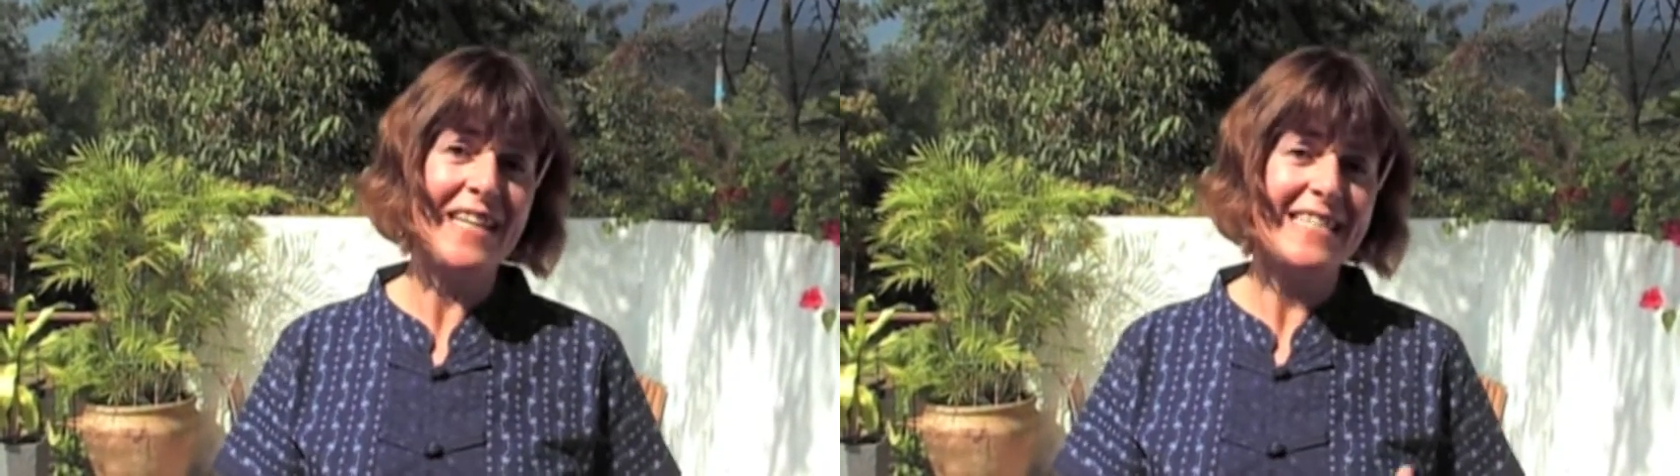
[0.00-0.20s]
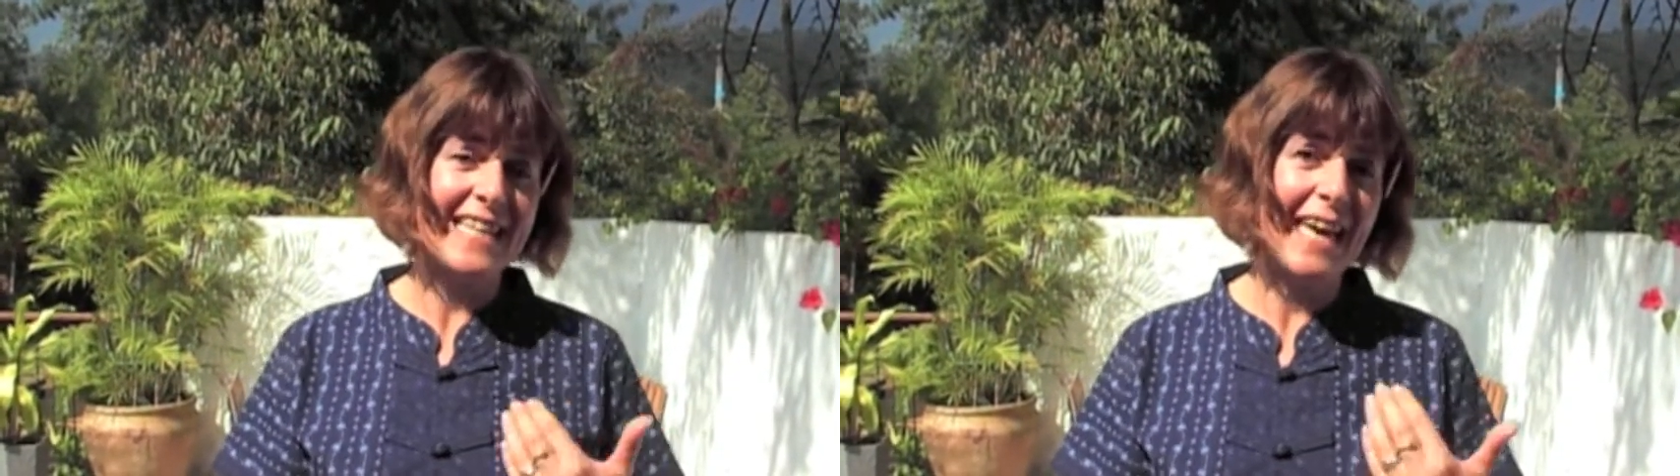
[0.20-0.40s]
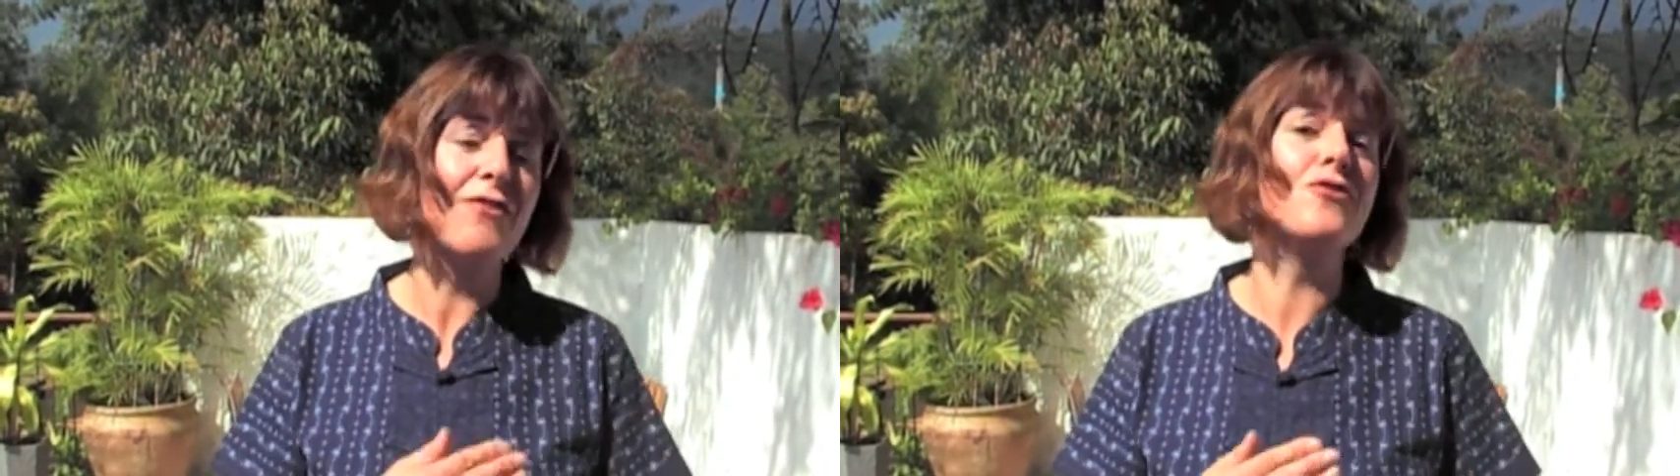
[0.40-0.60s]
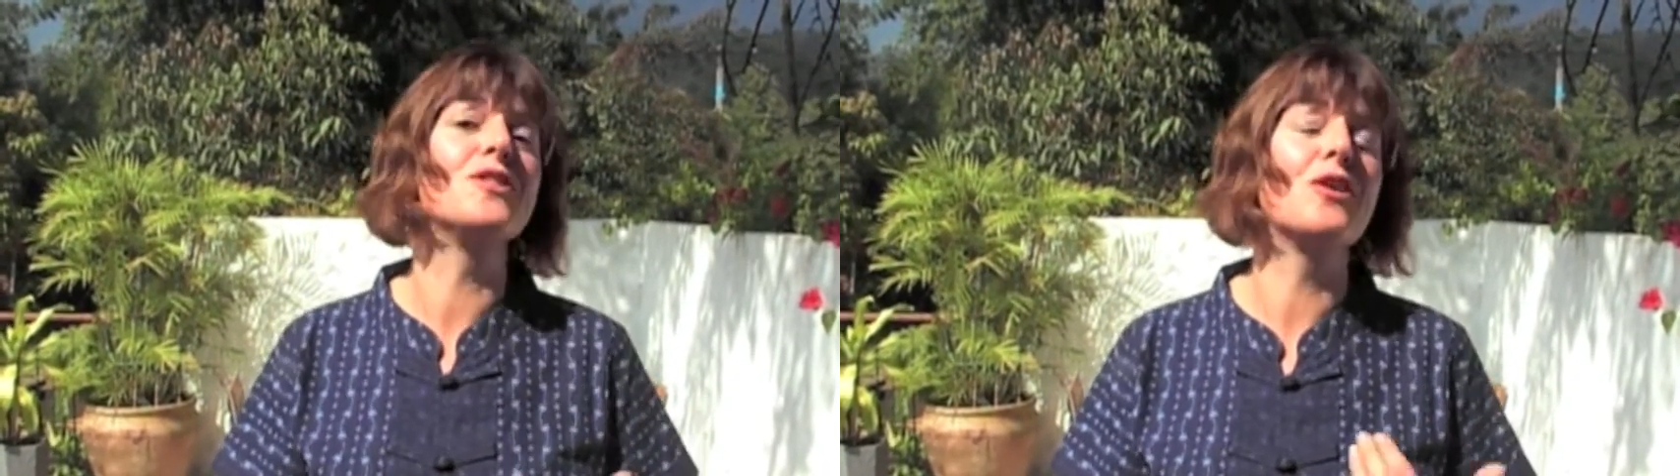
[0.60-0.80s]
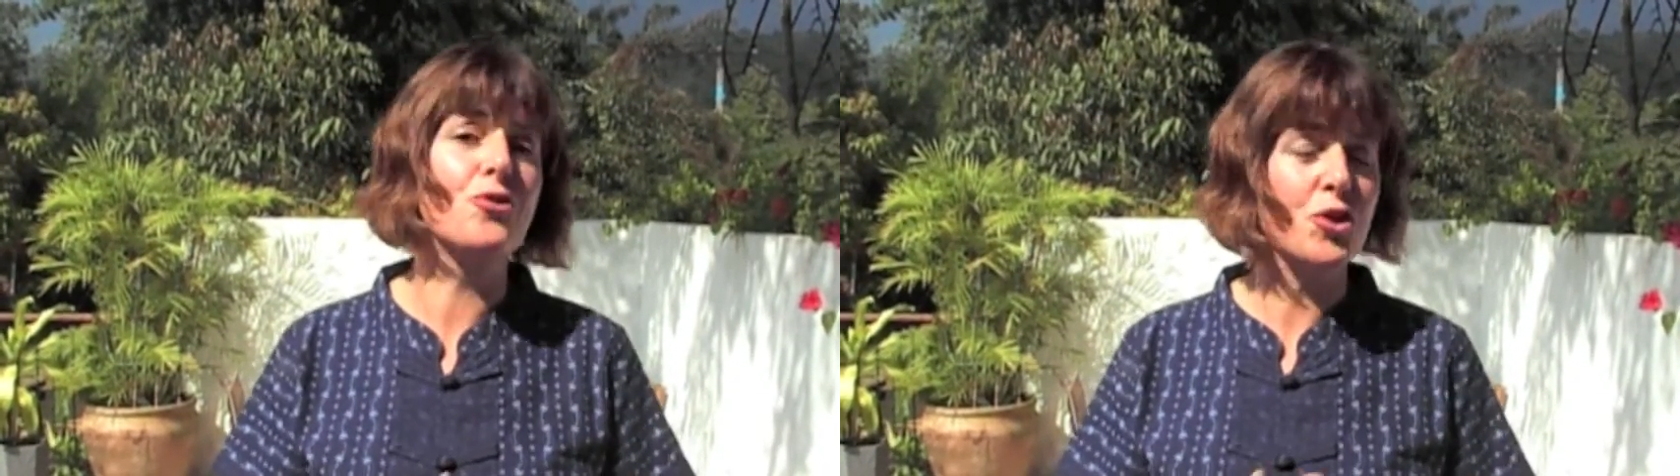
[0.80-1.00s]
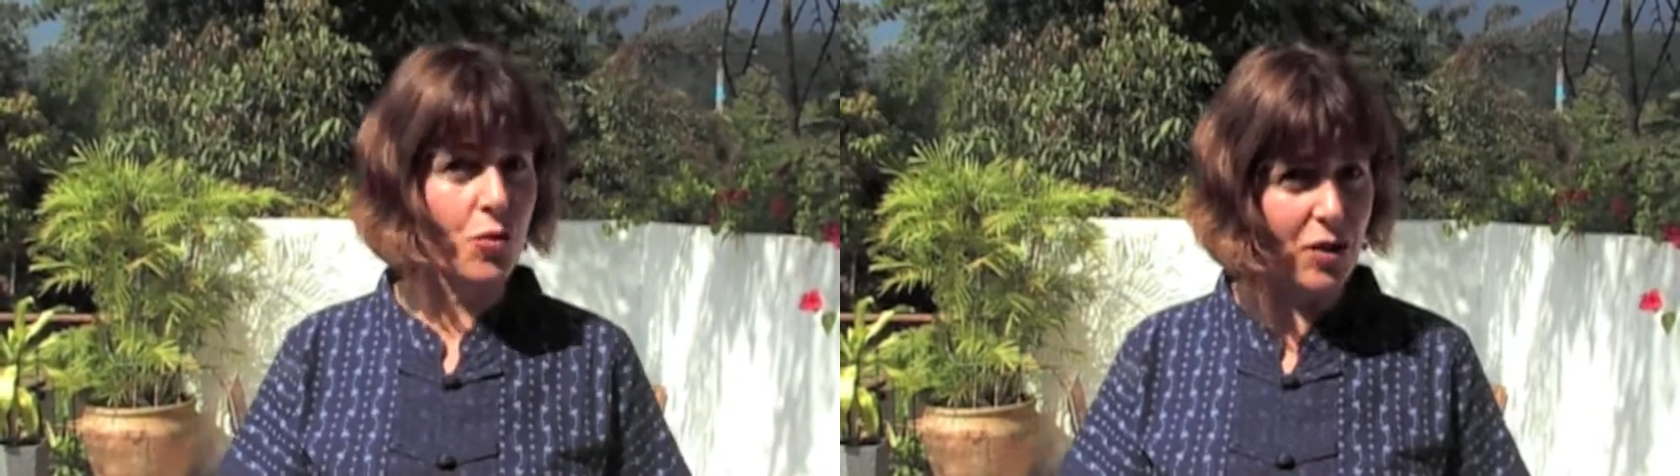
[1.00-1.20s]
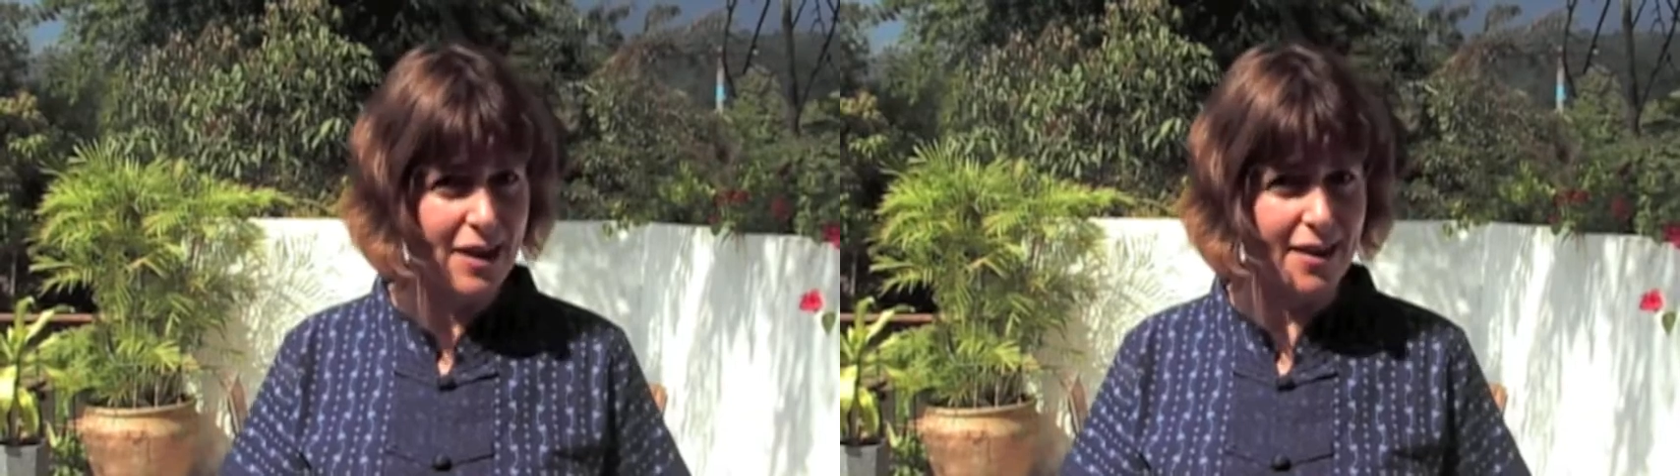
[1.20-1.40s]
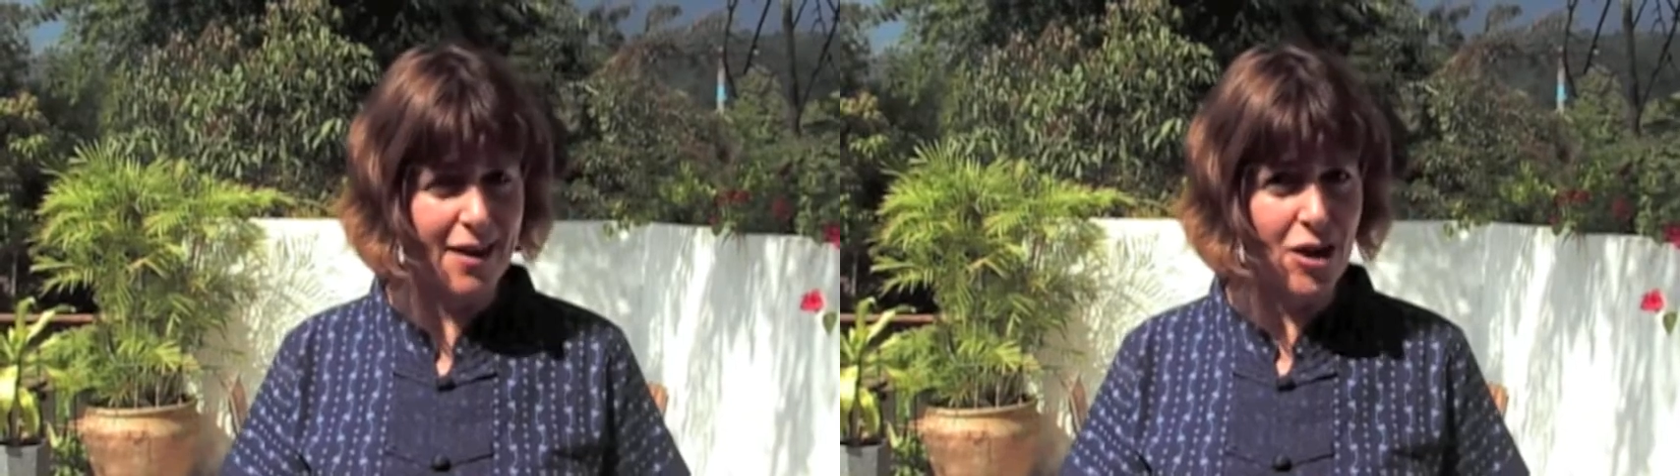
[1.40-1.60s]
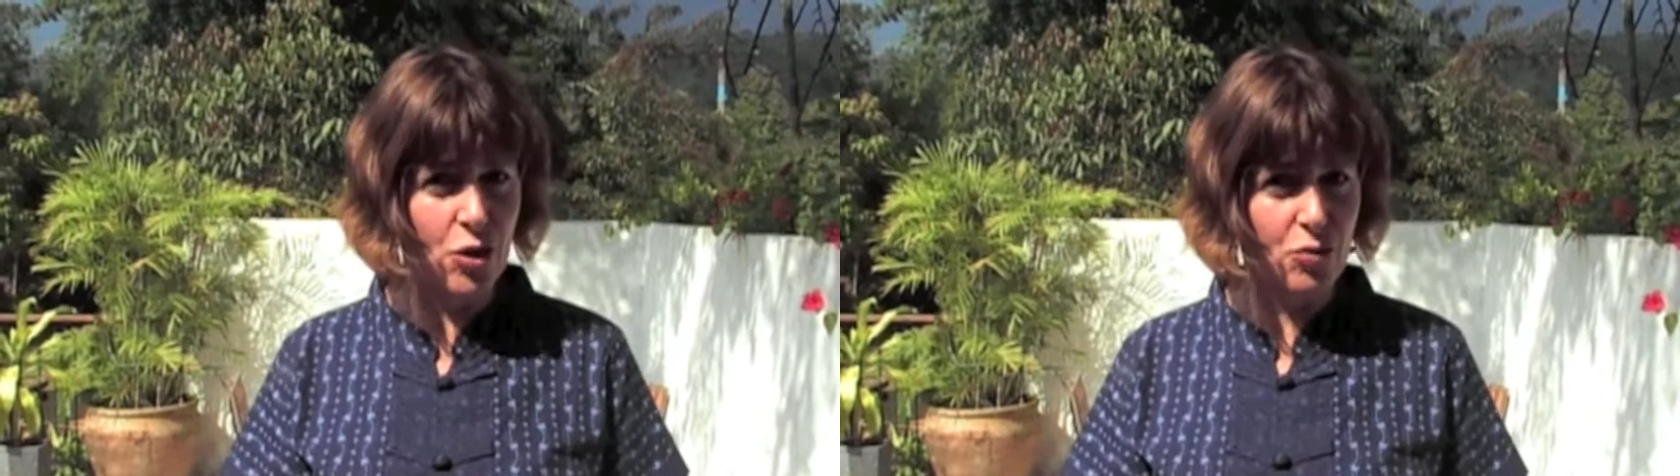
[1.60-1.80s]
to get the results quicker